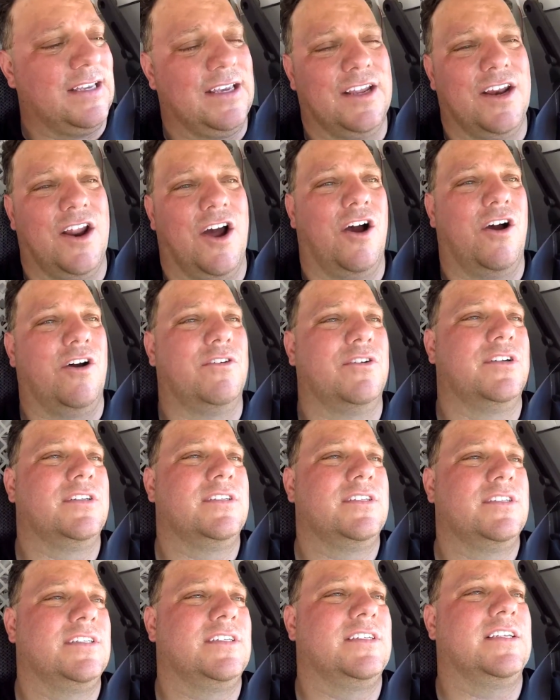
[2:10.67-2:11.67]
you know,
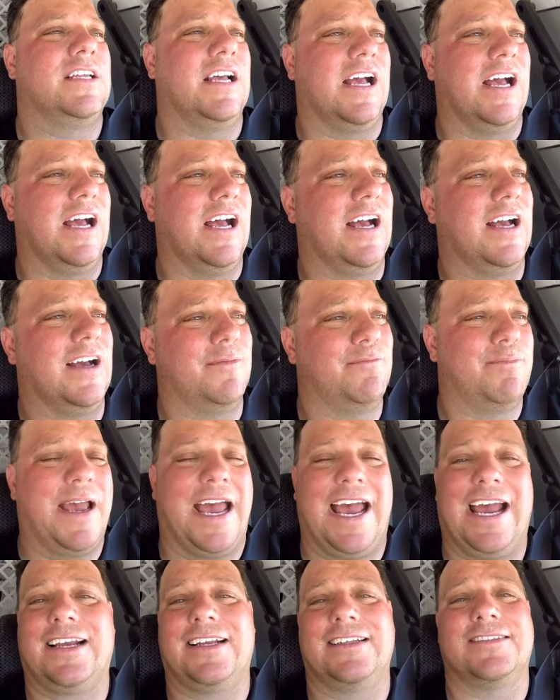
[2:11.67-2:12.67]

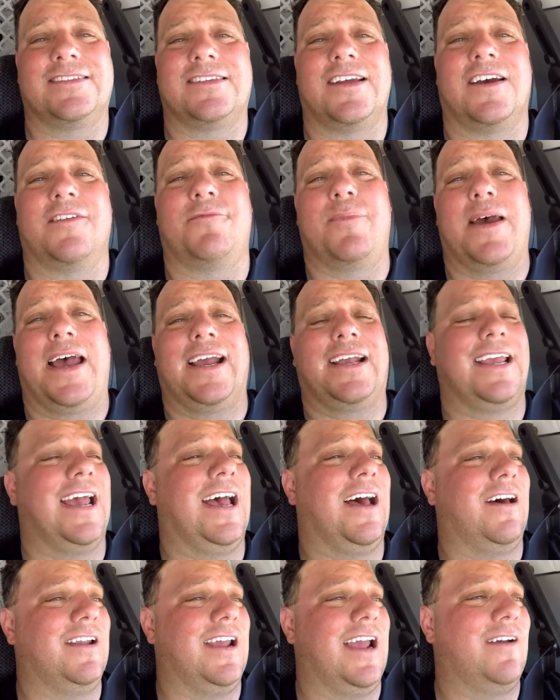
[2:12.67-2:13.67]
packing stuff back
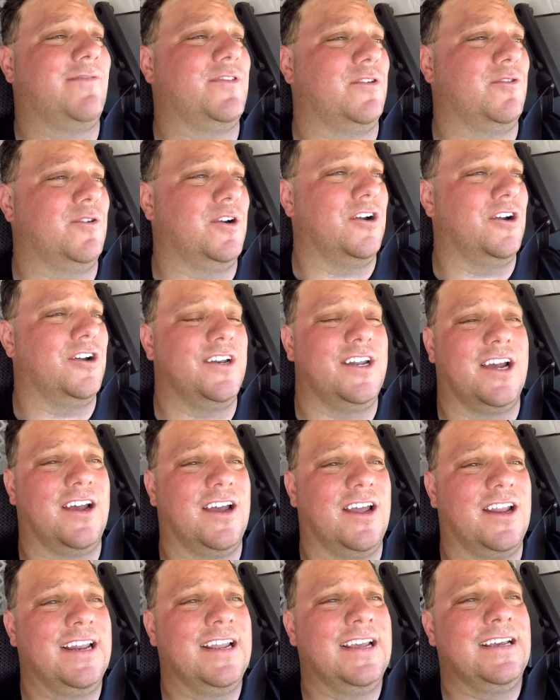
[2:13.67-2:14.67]
out after we were
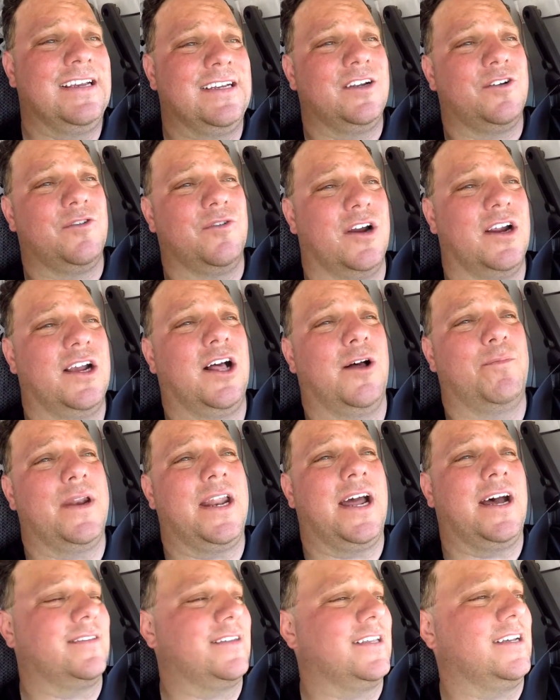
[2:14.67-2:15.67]
done. We were
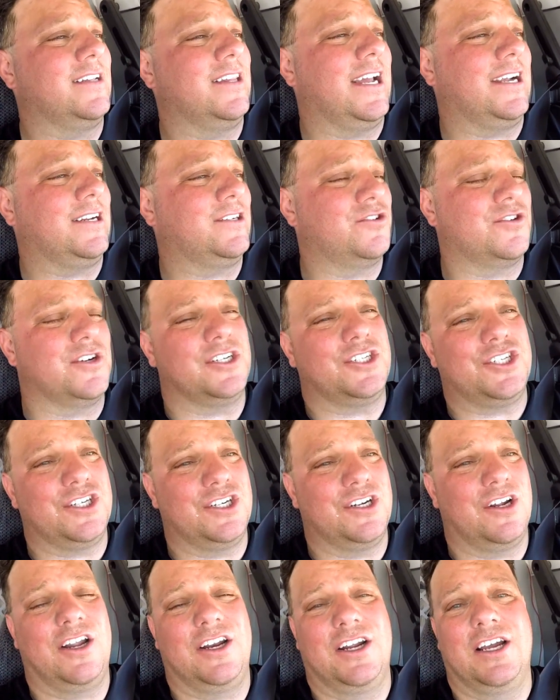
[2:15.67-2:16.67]
helping out the
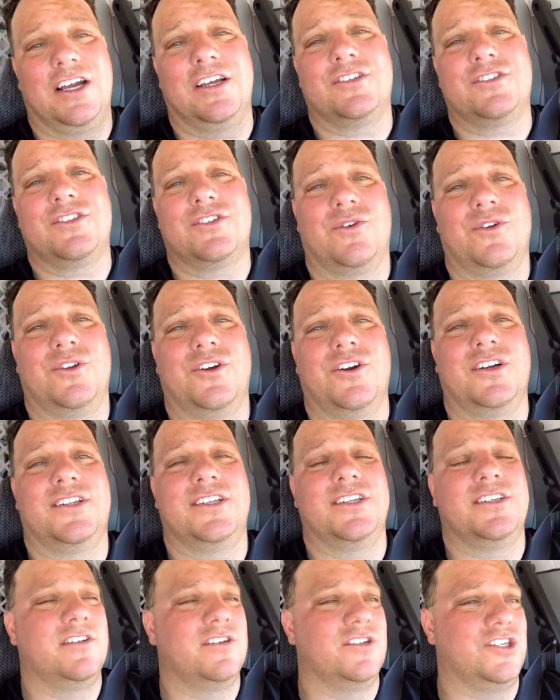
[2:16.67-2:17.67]
electrician on a solar
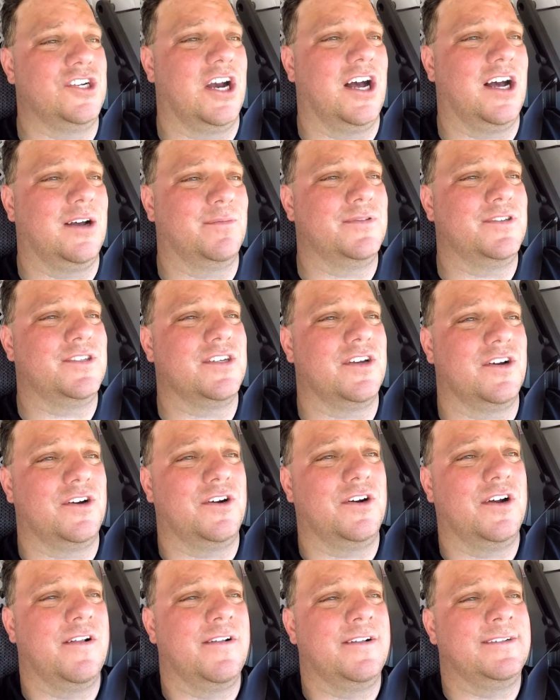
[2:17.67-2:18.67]
job,
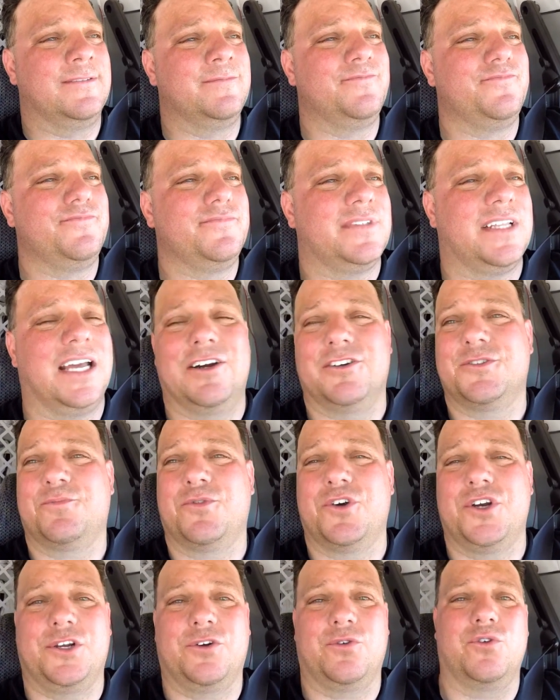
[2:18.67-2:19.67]
so that was
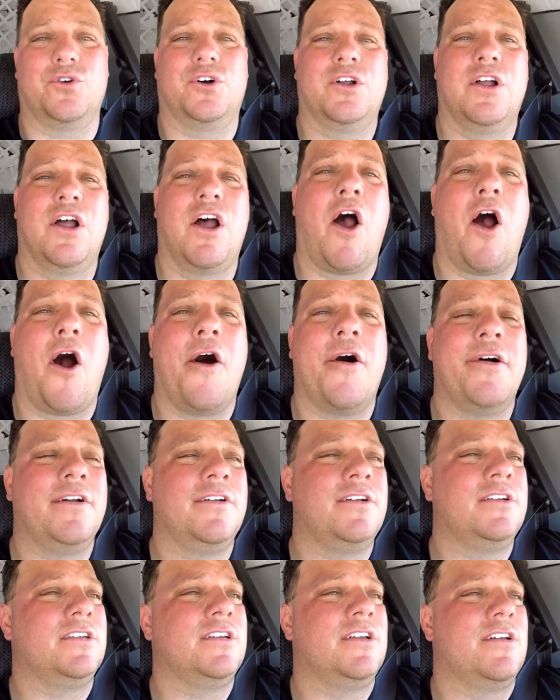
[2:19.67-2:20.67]
pretty cool.
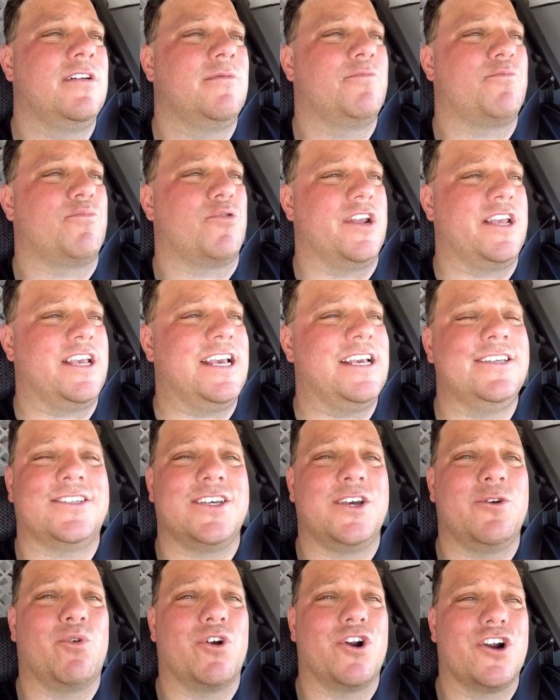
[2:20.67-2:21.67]
Pretty
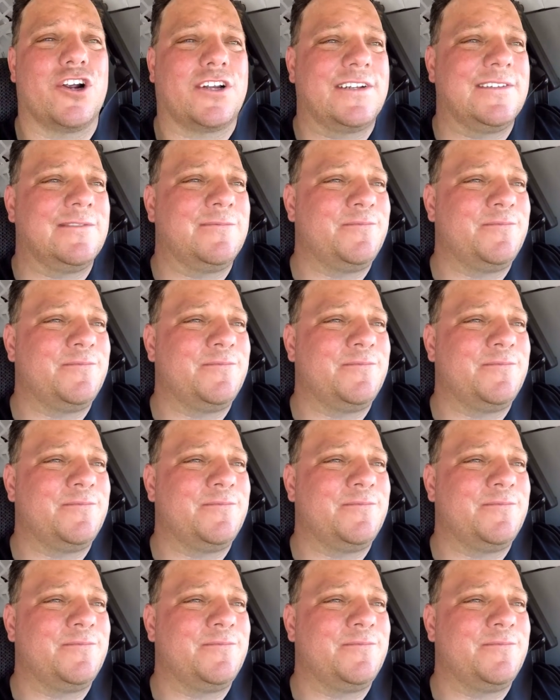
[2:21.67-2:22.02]
easy work,